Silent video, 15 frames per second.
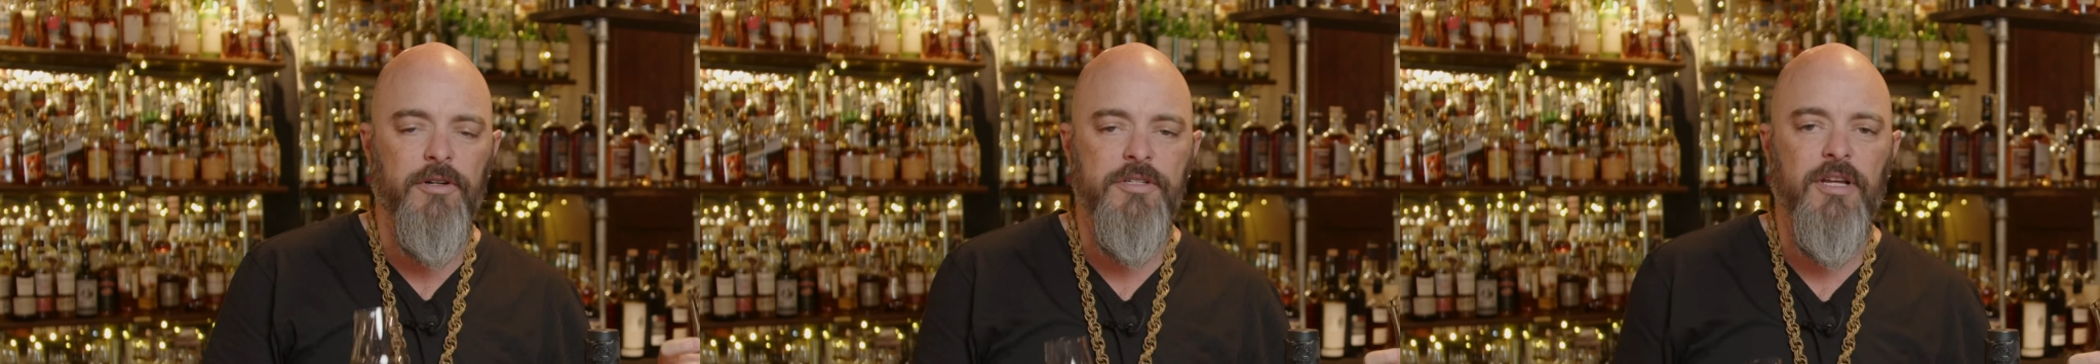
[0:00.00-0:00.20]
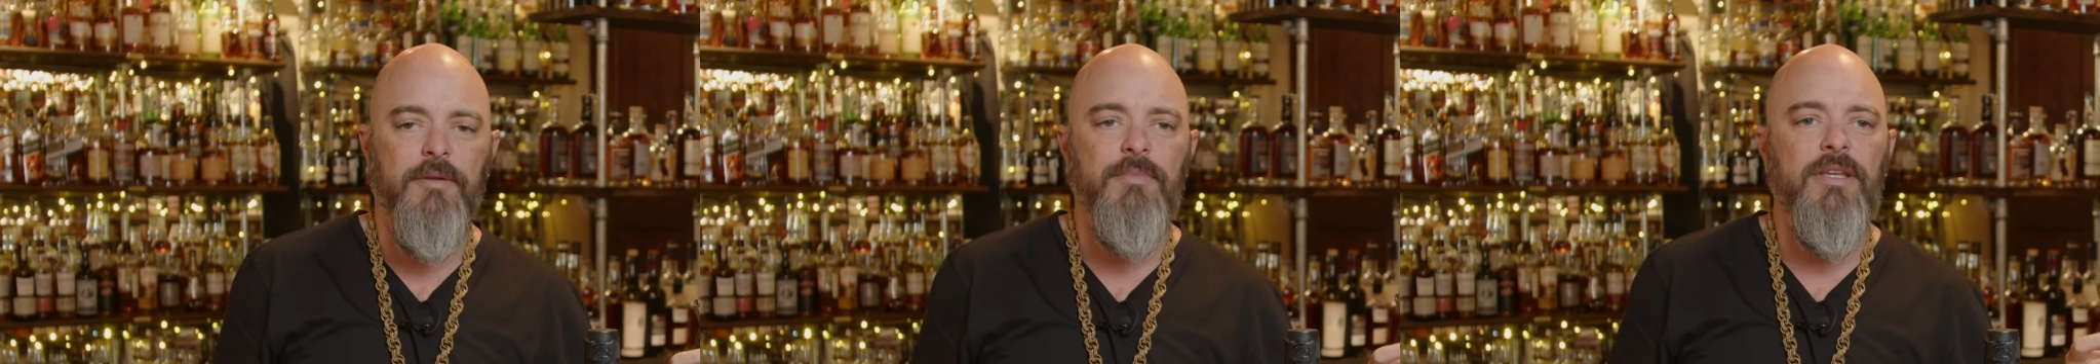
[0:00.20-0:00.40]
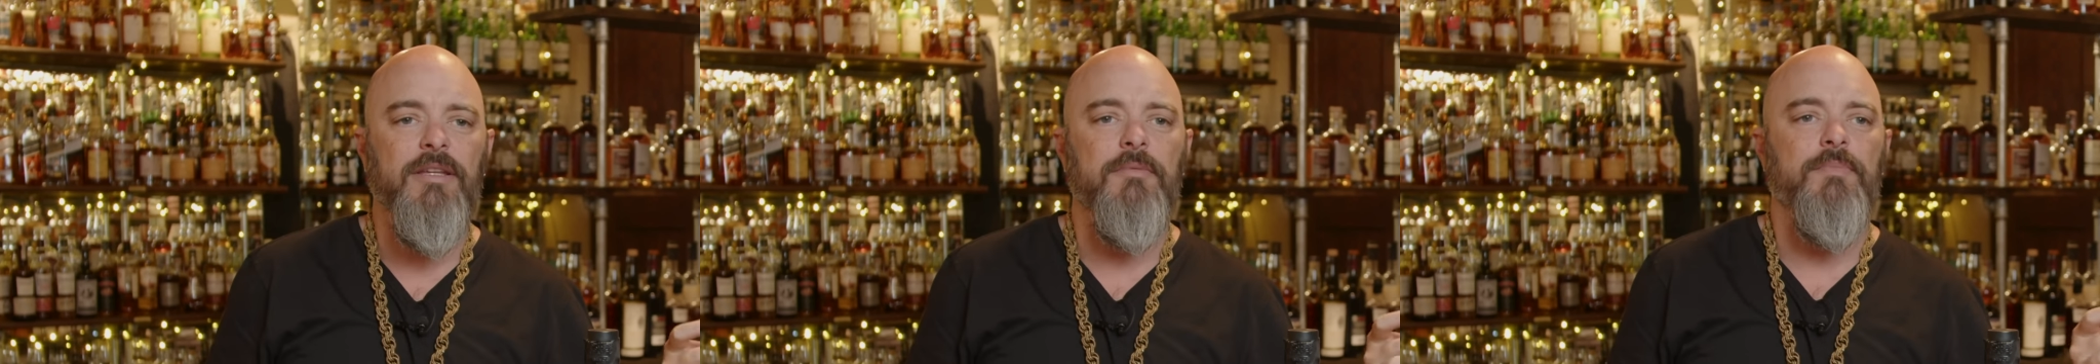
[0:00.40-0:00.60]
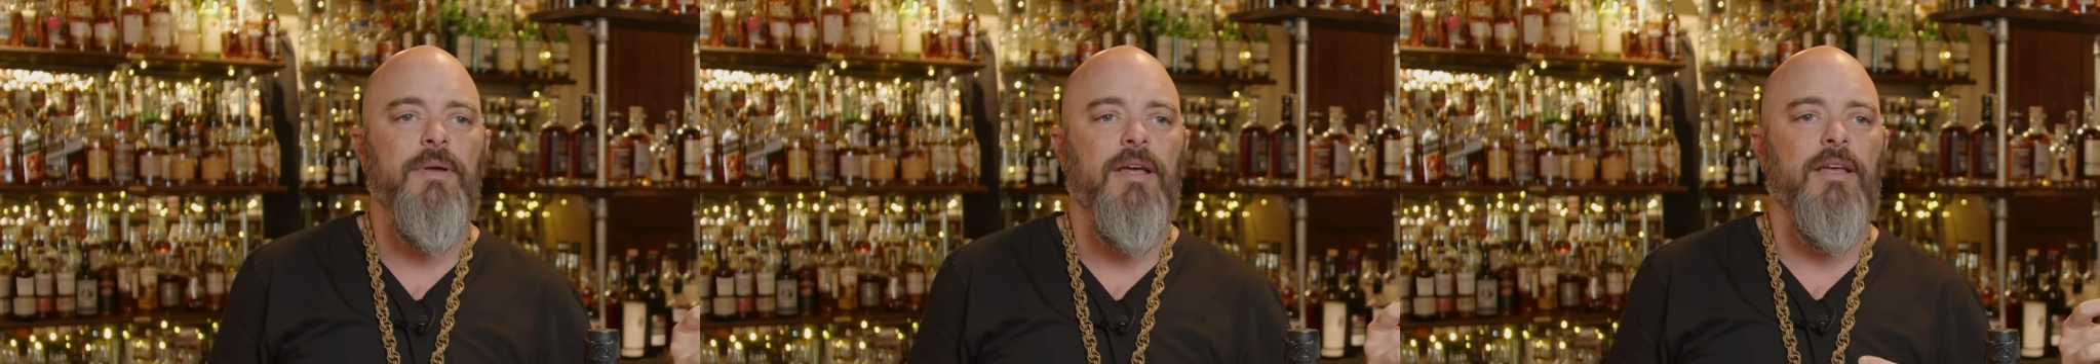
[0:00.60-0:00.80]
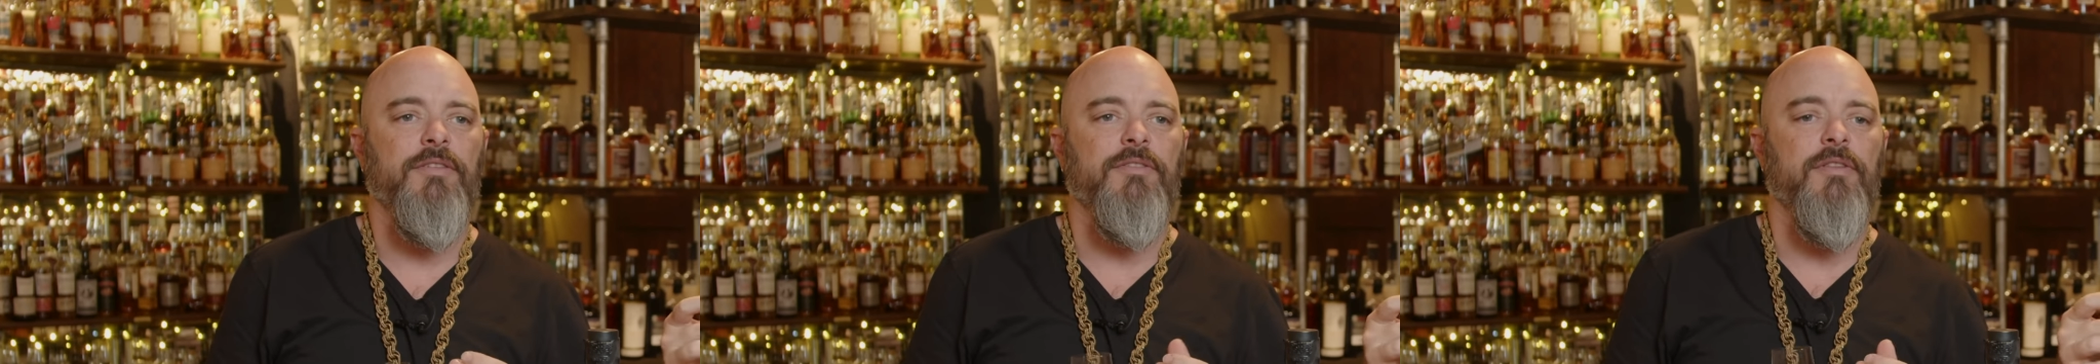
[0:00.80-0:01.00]
a hard time getting
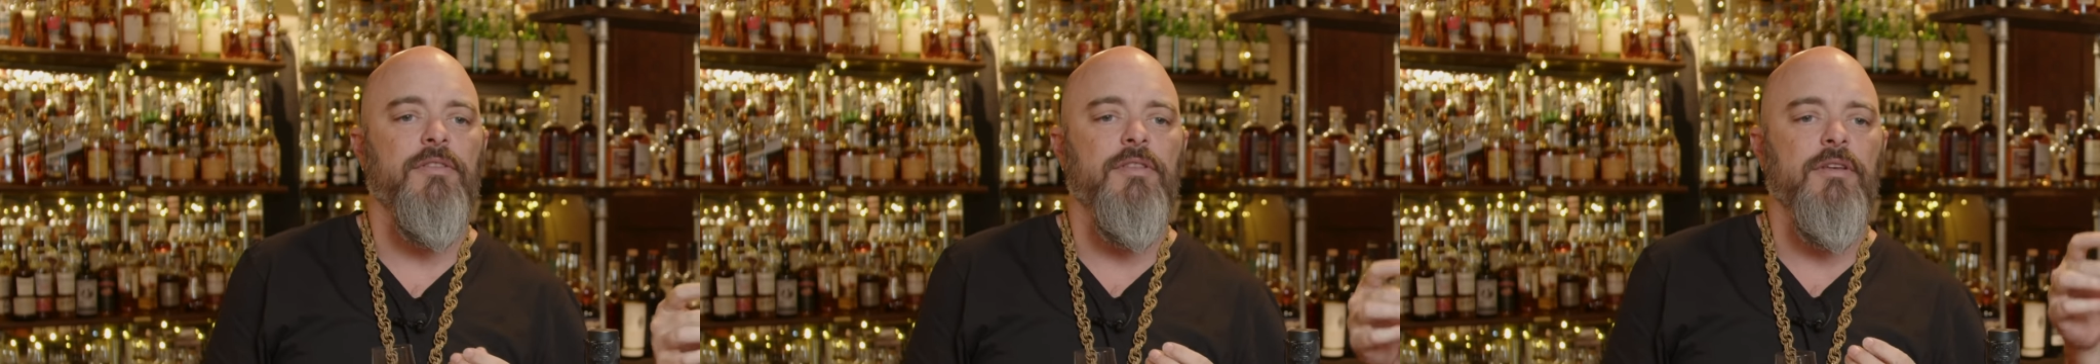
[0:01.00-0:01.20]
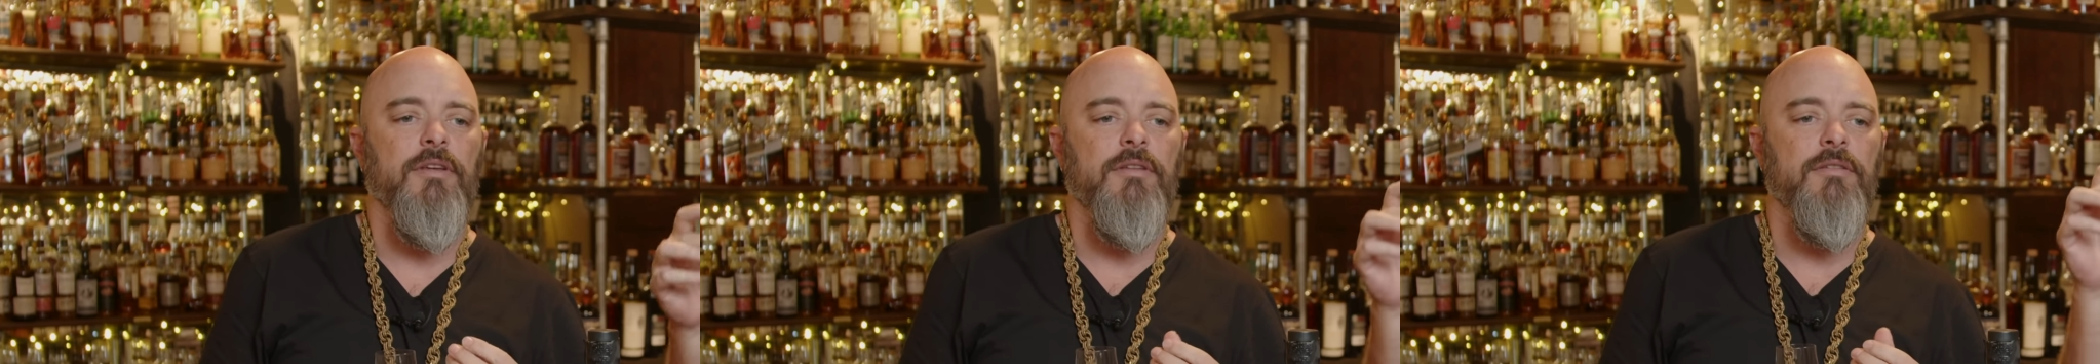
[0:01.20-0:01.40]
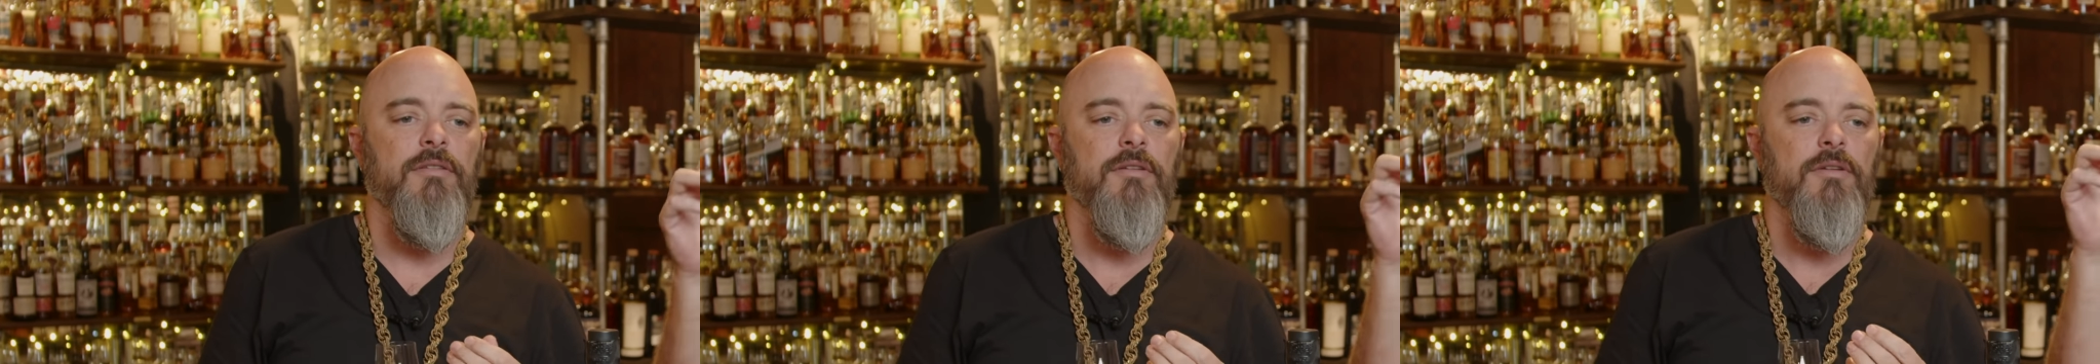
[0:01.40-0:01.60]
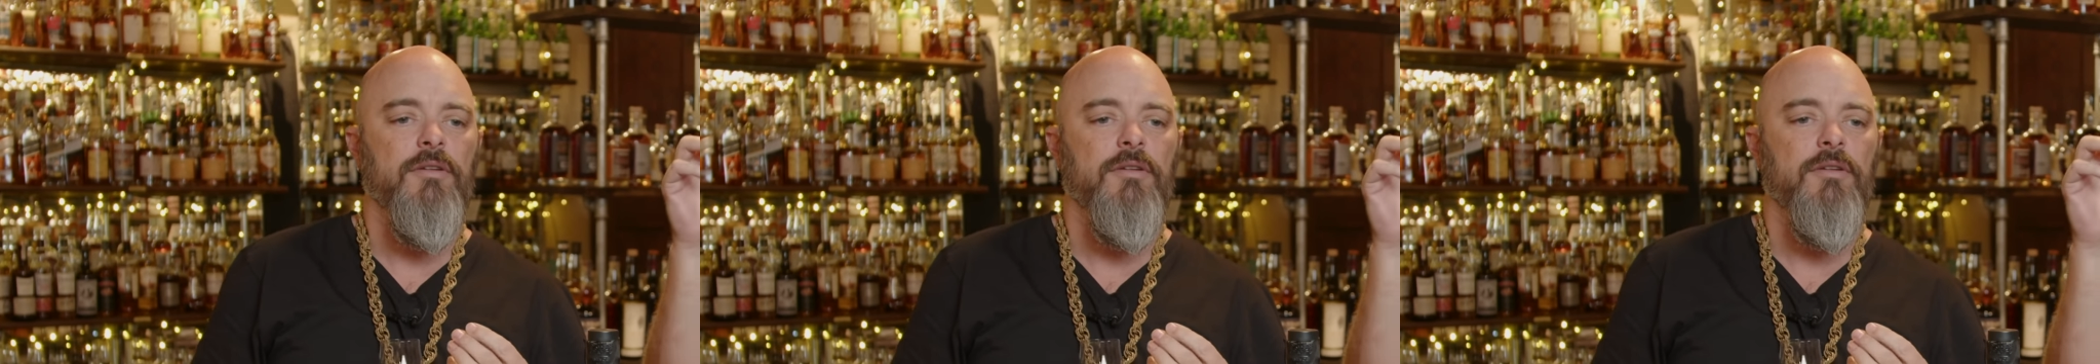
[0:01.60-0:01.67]
past the